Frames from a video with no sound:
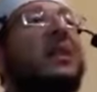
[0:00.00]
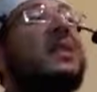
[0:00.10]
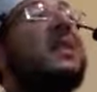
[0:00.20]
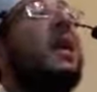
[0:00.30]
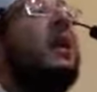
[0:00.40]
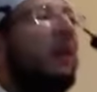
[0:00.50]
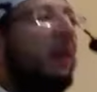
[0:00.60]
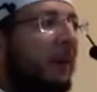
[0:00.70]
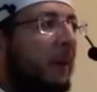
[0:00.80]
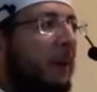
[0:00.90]
the
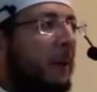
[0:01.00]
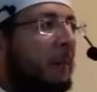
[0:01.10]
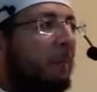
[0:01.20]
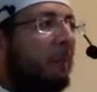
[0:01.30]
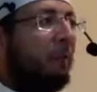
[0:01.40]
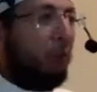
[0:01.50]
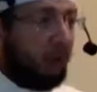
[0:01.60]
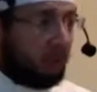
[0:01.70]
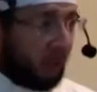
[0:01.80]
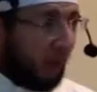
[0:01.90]
sin for
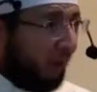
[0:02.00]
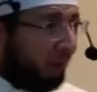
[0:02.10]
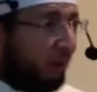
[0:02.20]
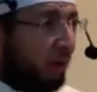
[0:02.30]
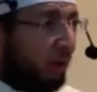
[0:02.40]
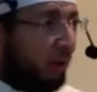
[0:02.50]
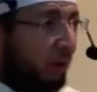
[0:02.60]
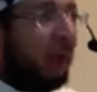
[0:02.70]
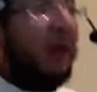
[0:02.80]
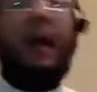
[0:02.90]
himself
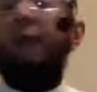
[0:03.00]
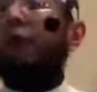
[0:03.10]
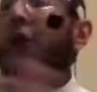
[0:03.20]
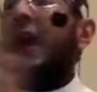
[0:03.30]
and for